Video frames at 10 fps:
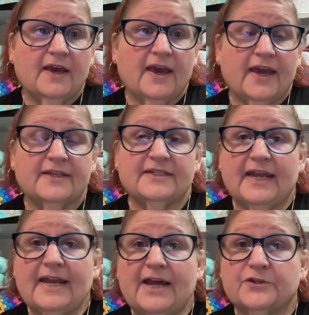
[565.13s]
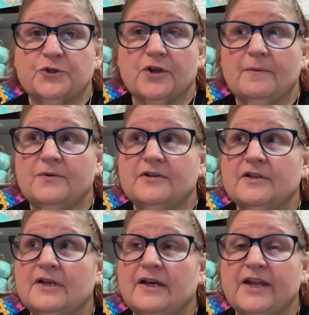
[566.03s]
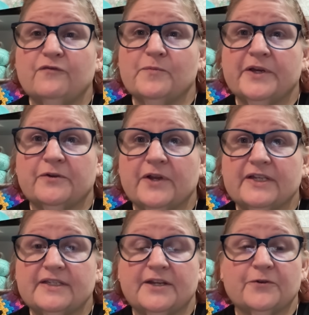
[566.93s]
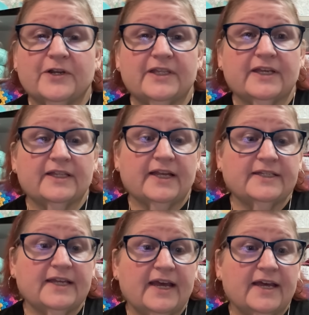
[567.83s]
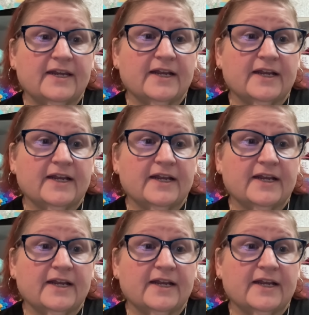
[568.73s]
and stayed out of trouble. Never been arrested or anything like that.